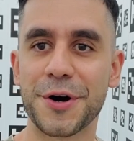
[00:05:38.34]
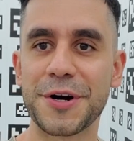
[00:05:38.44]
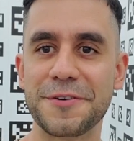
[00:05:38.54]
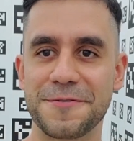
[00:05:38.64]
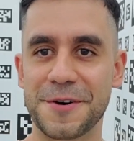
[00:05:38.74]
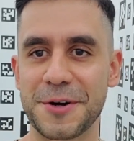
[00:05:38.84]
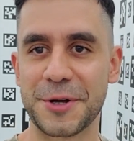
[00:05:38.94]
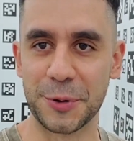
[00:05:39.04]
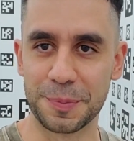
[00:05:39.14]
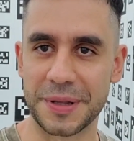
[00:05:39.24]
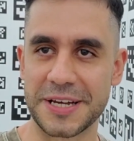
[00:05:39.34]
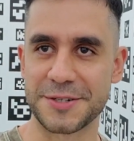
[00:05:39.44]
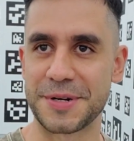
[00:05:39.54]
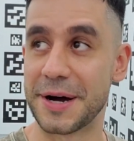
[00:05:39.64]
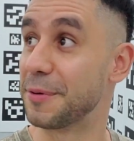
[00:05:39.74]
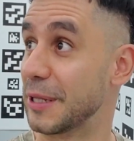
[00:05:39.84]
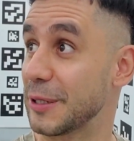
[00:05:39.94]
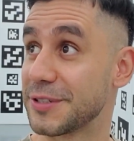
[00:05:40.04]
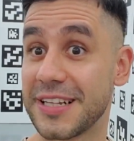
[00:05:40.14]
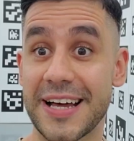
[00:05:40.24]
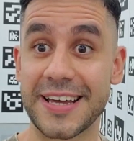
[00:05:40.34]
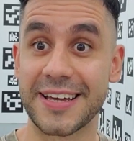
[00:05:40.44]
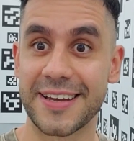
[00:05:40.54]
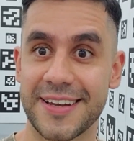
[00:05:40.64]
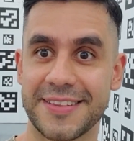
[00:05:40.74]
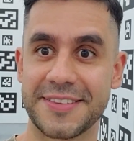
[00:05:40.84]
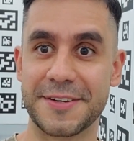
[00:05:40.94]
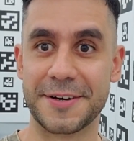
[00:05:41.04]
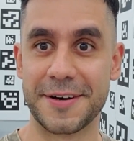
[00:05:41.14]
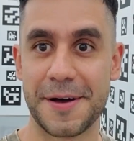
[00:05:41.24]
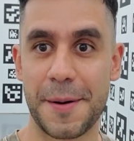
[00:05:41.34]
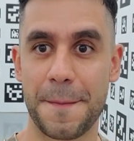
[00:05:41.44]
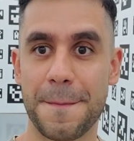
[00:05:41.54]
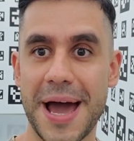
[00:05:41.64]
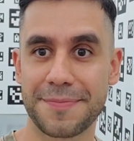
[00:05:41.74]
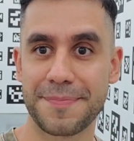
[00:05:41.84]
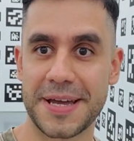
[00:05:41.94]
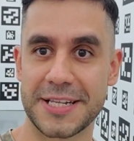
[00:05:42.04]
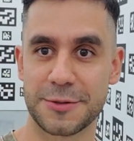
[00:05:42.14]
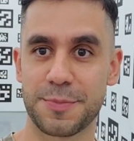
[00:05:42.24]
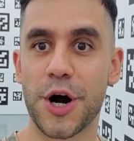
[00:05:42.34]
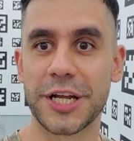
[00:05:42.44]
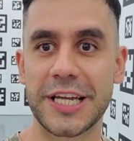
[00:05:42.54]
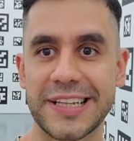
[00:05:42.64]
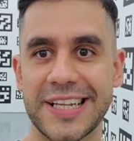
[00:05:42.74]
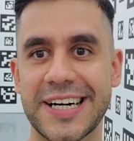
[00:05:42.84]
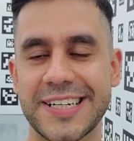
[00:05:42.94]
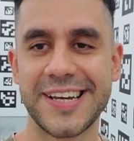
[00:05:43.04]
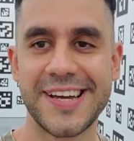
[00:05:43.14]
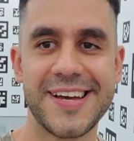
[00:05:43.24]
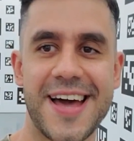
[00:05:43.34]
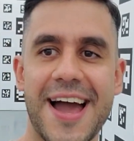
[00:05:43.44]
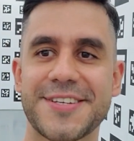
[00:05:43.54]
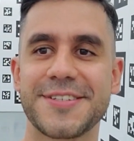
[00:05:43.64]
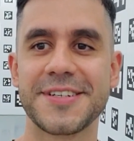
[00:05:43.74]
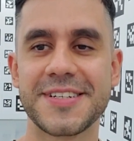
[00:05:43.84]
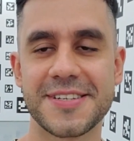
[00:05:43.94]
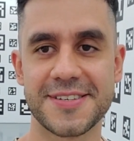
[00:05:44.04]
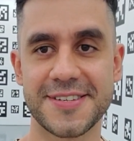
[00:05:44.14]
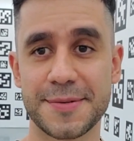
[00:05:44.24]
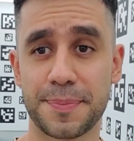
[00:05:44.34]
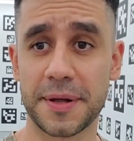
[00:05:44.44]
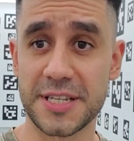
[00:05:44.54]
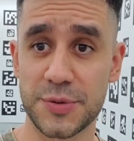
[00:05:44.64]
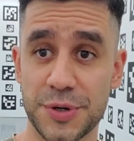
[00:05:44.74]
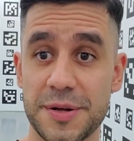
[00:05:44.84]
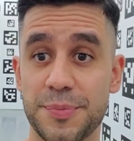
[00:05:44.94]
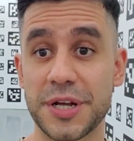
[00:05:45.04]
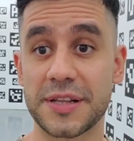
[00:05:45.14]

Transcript: are in a very cool place right now. It looks like the Batman's parking lot. Actually, this is a place where they bring